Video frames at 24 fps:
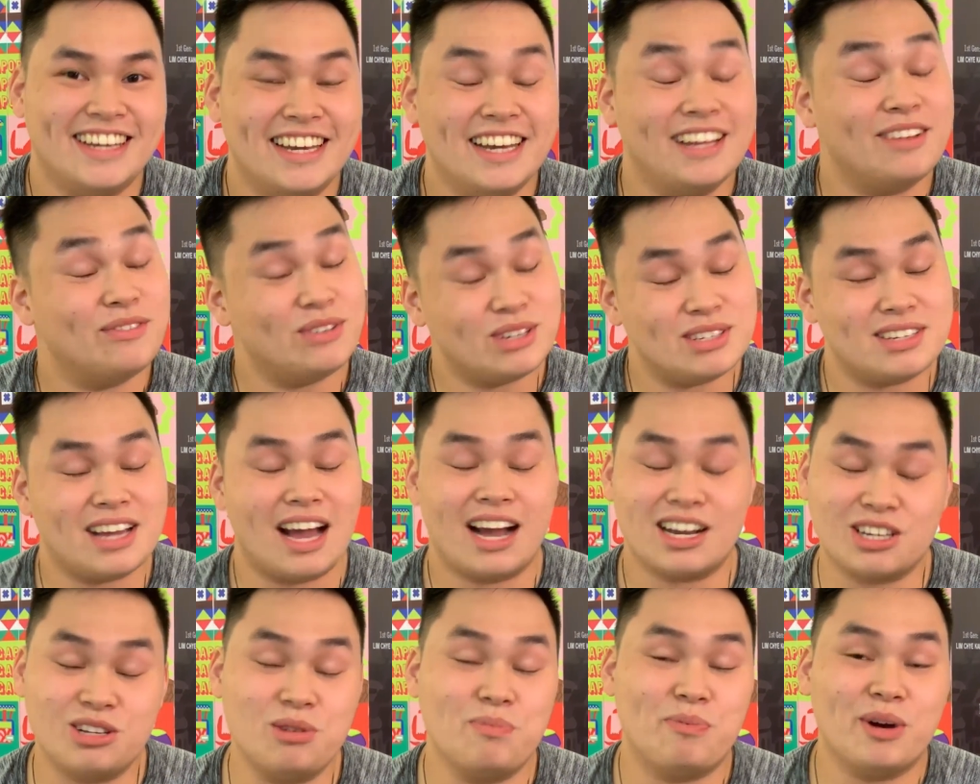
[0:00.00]
it was
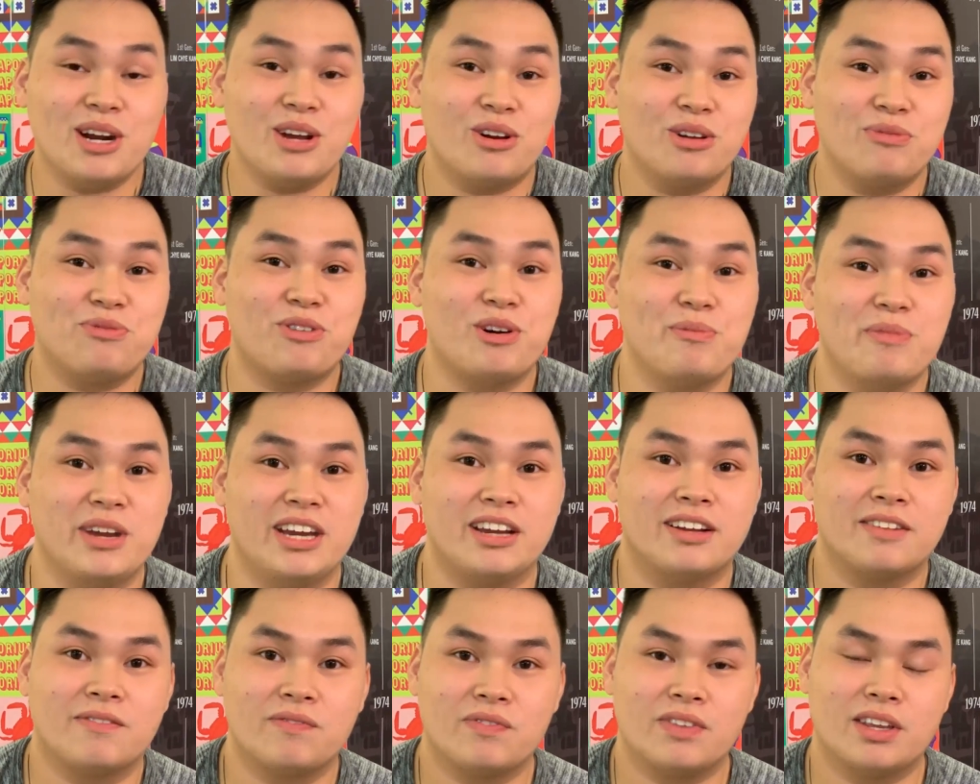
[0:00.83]
actually pretty good for me.
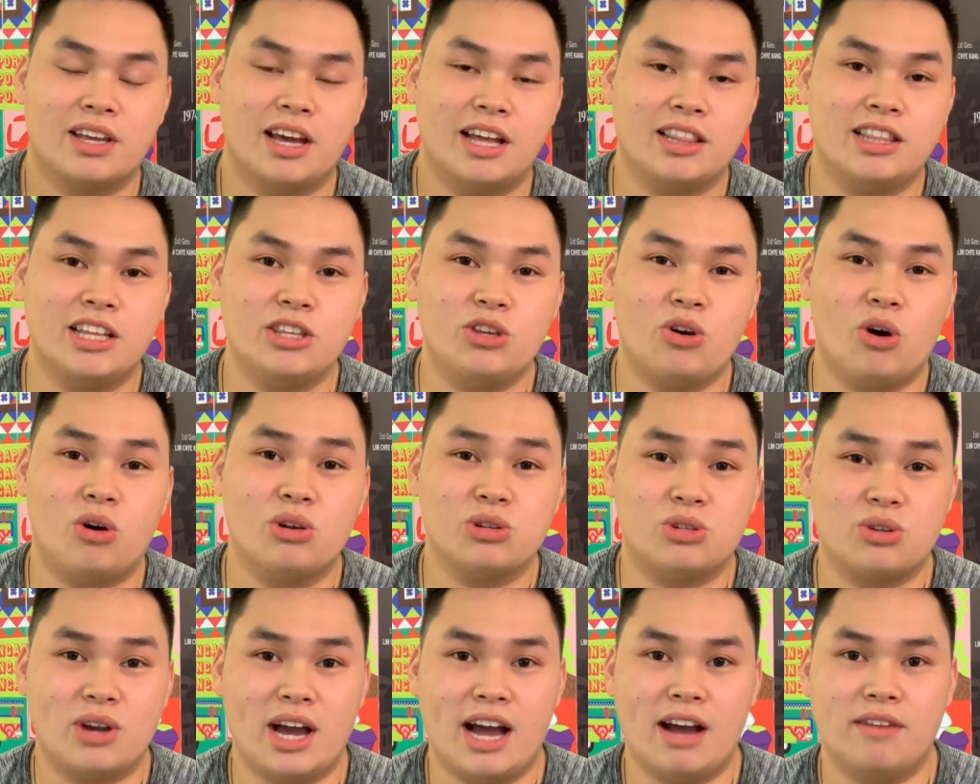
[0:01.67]
And then you
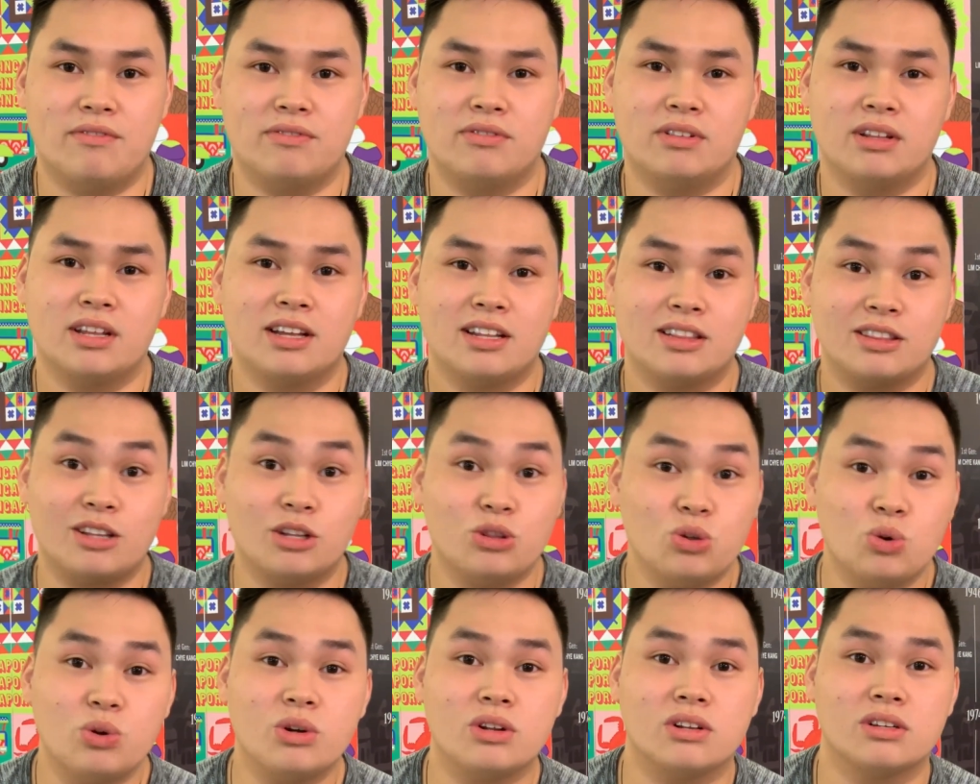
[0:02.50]
also have the
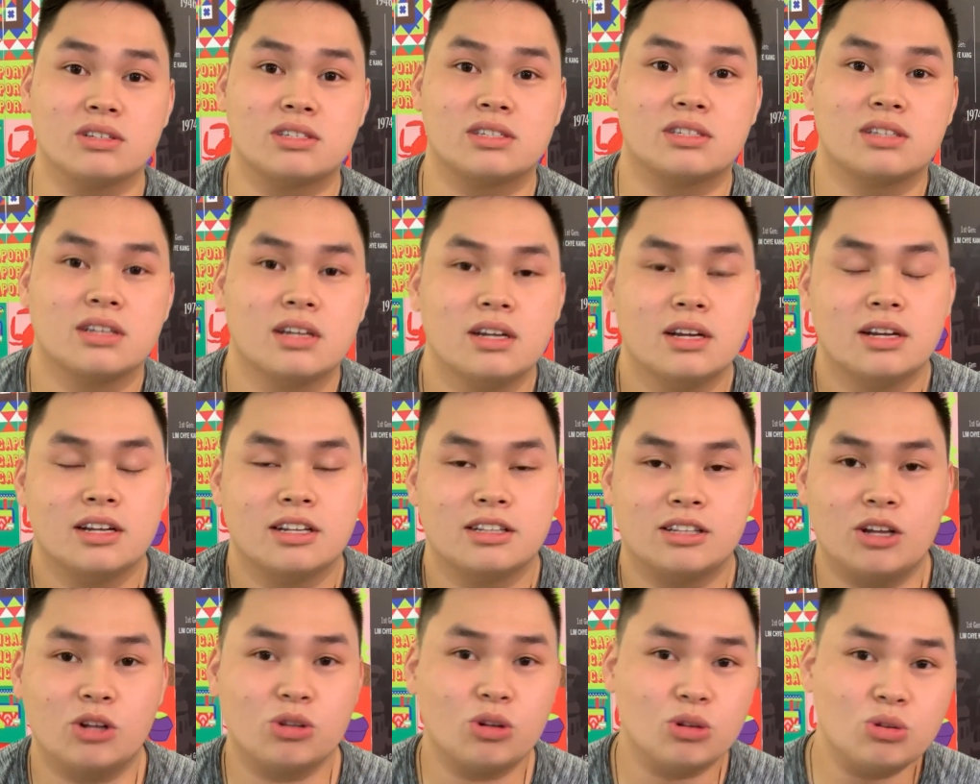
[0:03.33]
noodles.
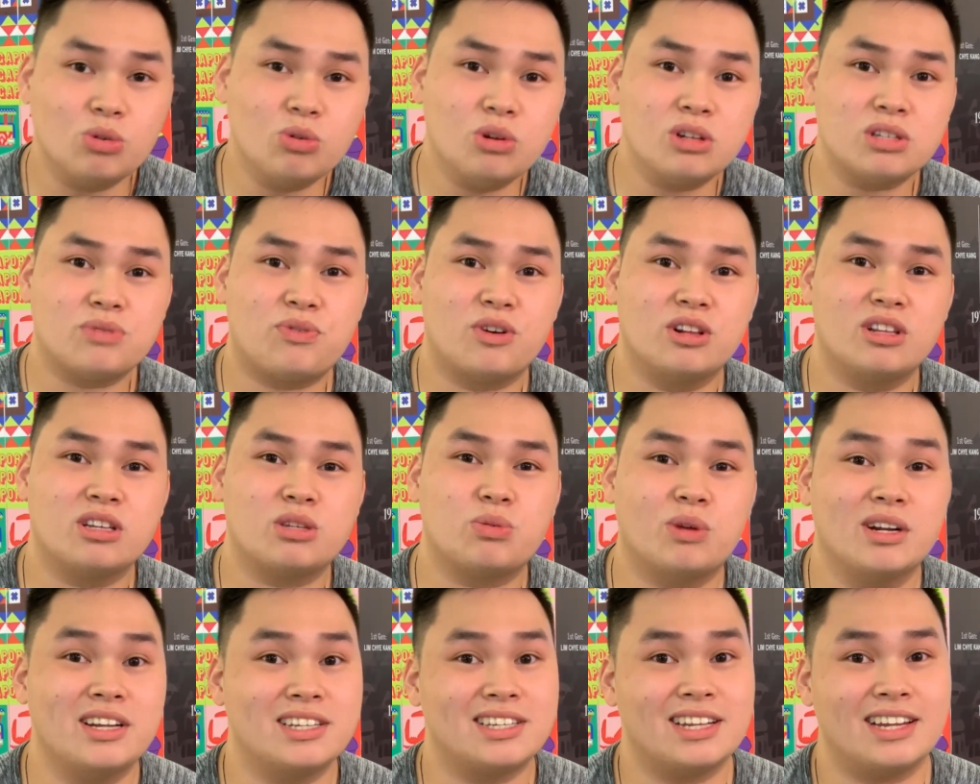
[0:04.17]
Now the noodles for this
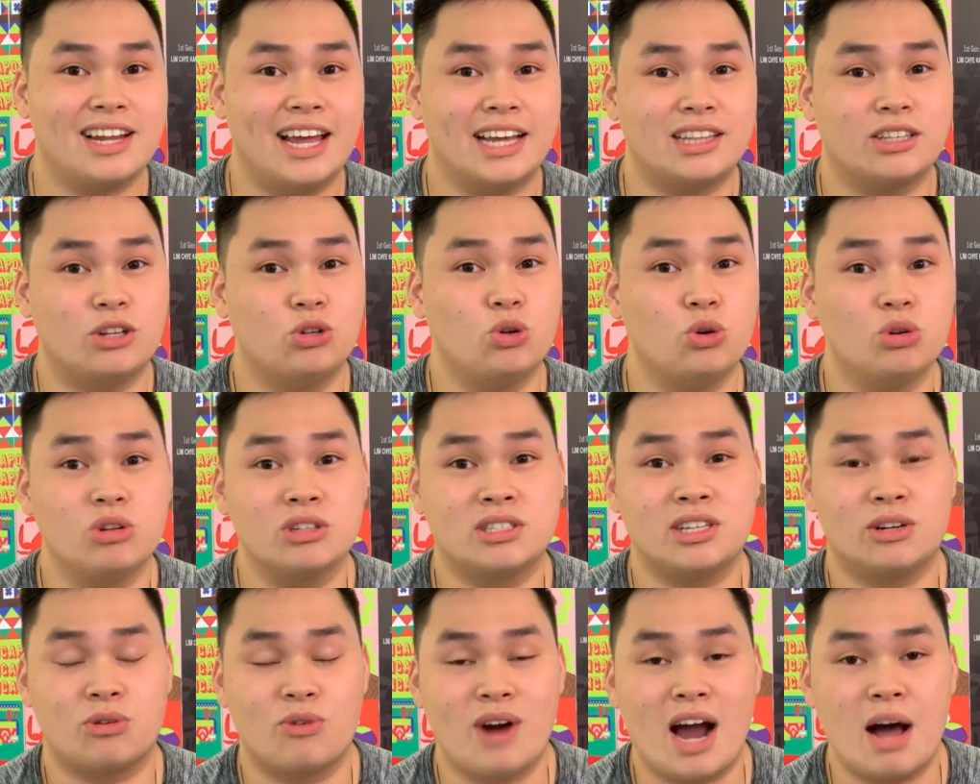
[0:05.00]
one isn't like the
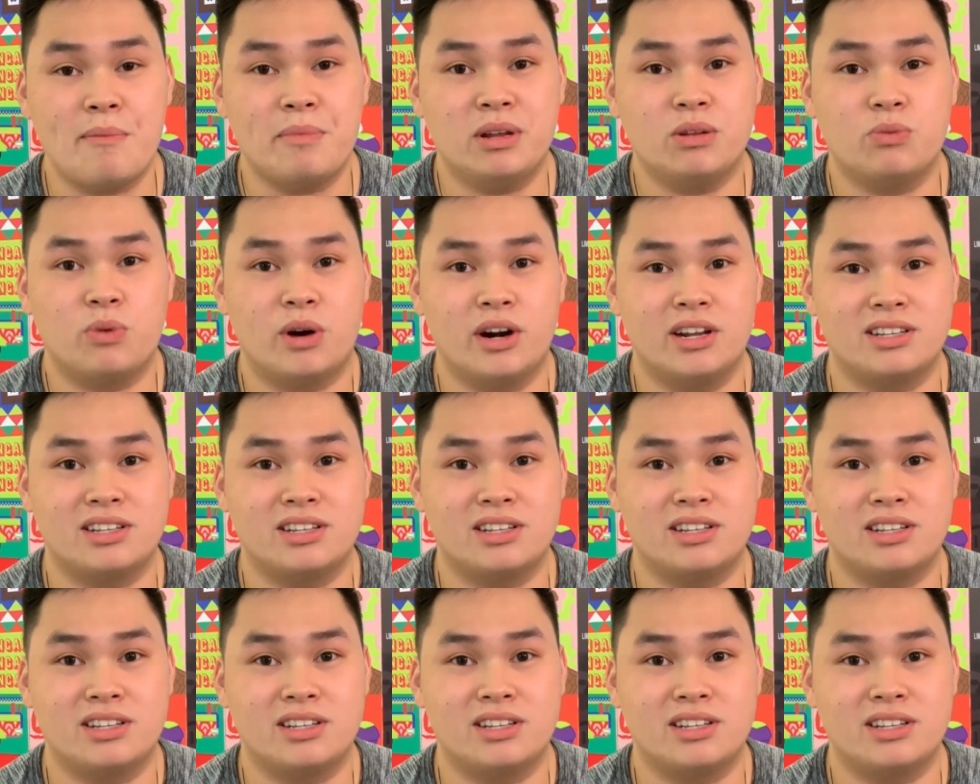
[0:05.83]
noodles in ramen where